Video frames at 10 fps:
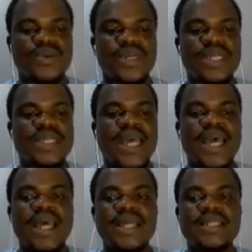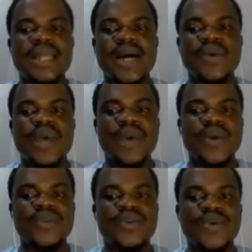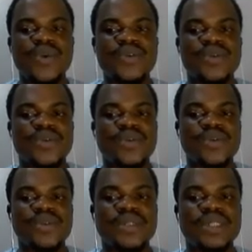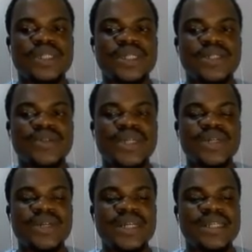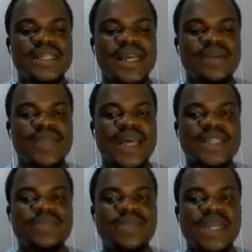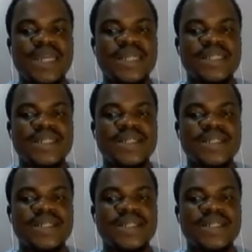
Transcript: it. Now we are going to go to the real exam. That's playing